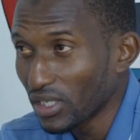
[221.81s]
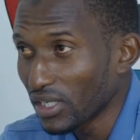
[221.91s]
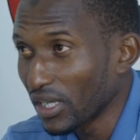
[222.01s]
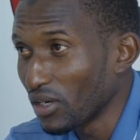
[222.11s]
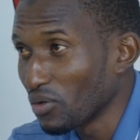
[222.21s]

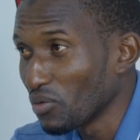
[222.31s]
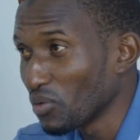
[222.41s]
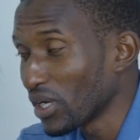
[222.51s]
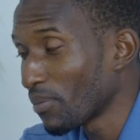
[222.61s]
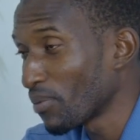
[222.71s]
Then
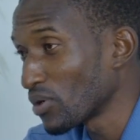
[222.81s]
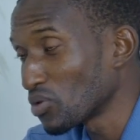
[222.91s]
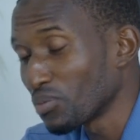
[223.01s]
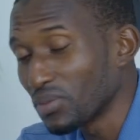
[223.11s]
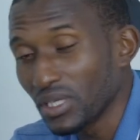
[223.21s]
we happened
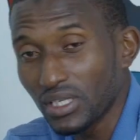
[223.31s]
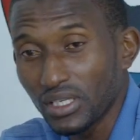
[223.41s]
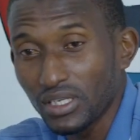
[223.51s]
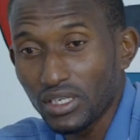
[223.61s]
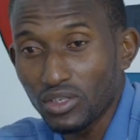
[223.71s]
to be
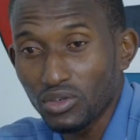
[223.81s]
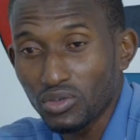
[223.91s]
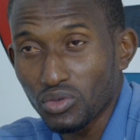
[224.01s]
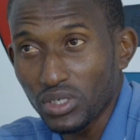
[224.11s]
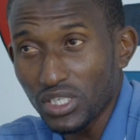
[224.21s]
in Region
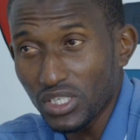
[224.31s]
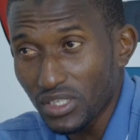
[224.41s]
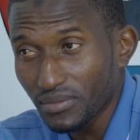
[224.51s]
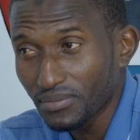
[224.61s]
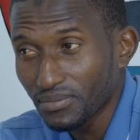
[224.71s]
2
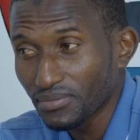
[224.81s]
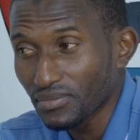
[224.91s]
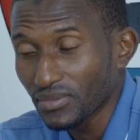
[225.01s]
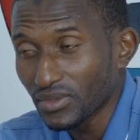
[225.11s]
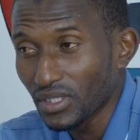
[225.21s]
East.
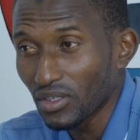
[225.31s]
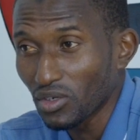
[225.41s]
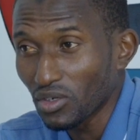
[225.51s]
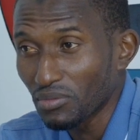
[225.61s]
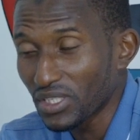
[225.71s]

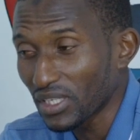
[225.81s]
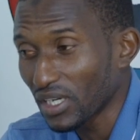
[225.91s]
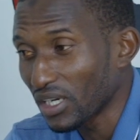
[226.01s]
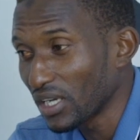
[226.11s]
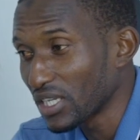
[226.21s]

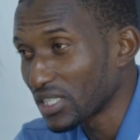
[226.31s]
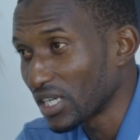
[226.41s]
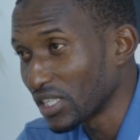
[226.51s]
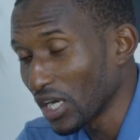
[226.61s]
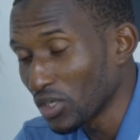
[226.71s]
Mr.
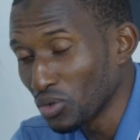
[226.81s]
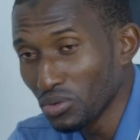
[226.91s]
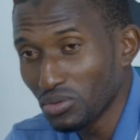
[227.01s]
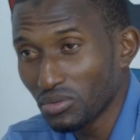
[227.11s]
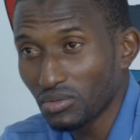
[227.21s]
Esa Jaju,
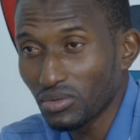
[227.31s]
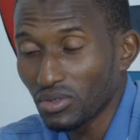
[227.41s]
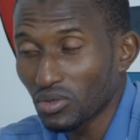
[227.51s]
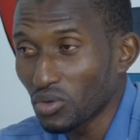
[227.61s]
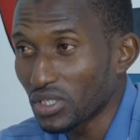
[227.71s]

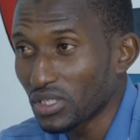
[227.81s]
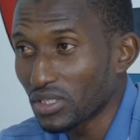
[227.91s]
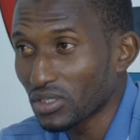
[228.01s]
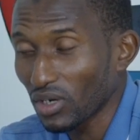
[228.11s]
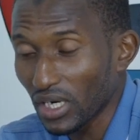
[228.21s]
who is
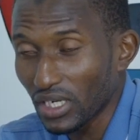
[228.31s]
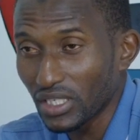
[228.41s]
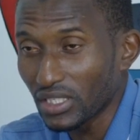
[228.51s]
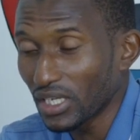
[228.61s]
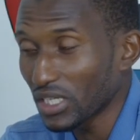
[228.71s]
currently
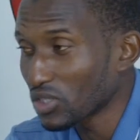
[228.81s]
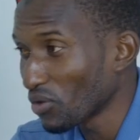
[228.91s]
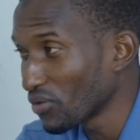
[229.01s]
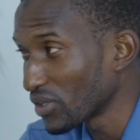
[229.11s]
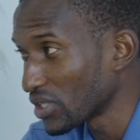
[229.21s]
the Dex
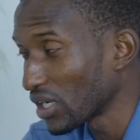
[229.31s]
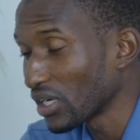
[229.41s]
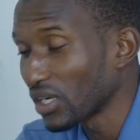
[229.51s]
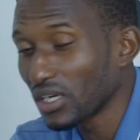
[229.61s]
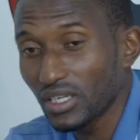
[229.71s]

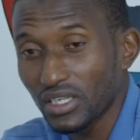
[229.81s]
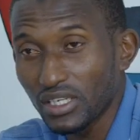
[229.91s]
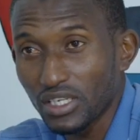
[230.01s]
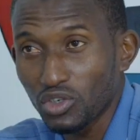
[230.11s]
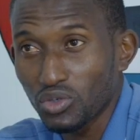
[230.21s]
officer
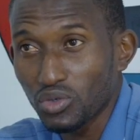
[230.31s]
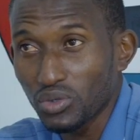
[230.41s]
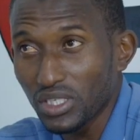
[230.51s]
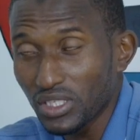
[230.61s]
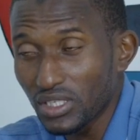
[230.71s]
in Region 2
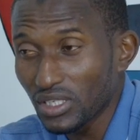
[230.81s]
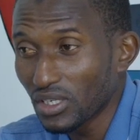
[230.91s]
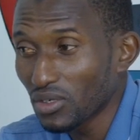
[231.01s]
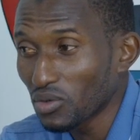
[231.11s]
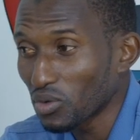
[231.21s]
East,
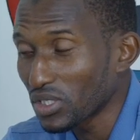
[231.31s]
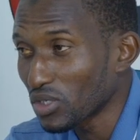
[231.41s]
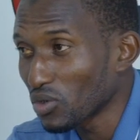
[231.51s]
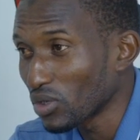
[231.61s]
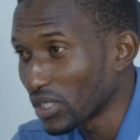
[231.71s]
was the
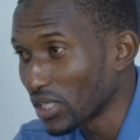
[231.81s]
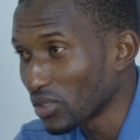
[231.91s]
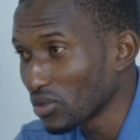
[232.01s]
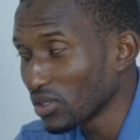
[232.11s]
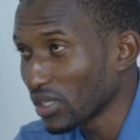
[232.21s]

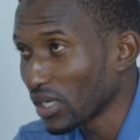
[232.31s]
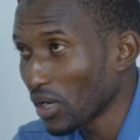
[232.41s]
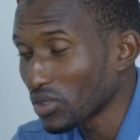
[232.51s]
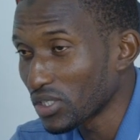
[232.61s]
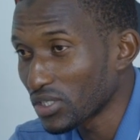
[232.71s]
coordinator. Then I
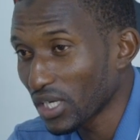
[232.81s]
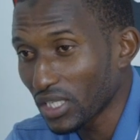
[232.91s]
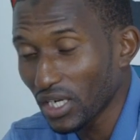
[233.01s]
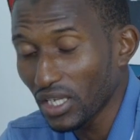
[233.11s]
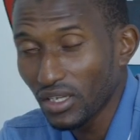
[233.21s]
was the secretary.